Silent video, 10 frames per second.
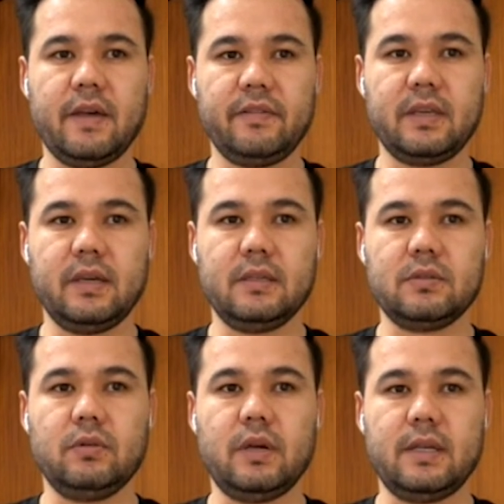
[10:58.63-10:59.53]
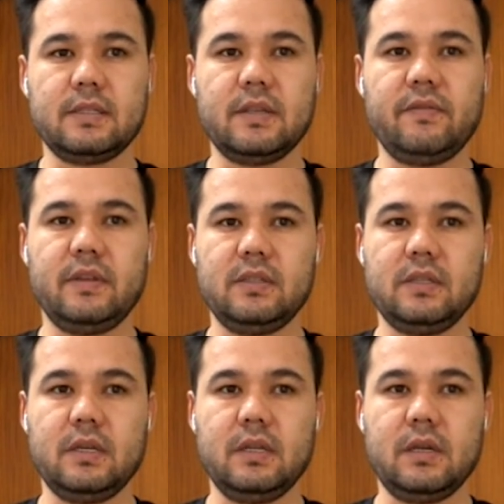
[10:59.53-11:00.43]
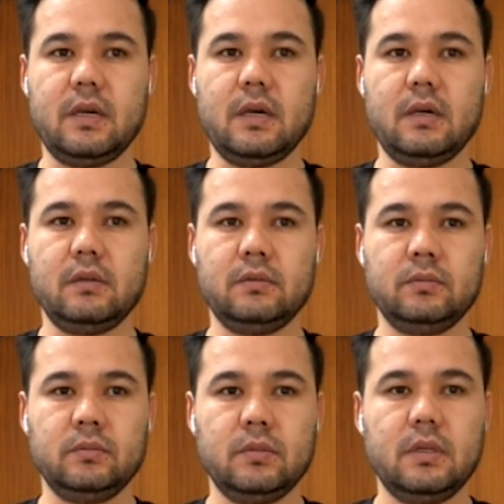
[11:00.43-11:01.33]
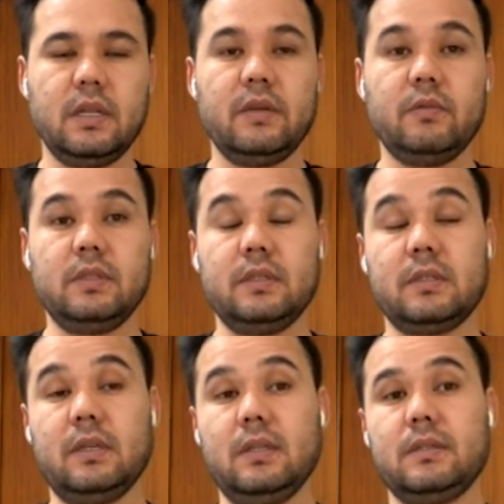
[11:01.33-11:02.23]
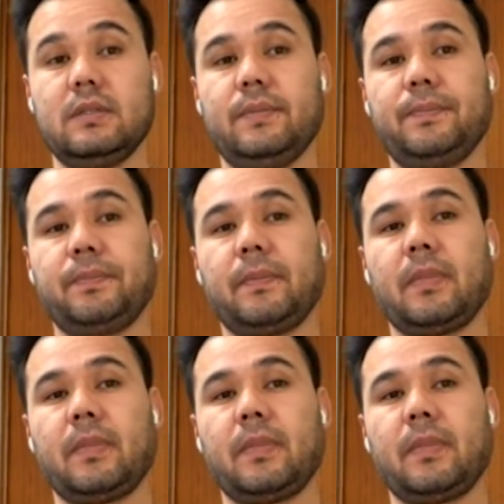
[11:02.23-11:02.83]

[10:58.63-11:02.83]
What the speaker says: Afghans who had sufficient language skills.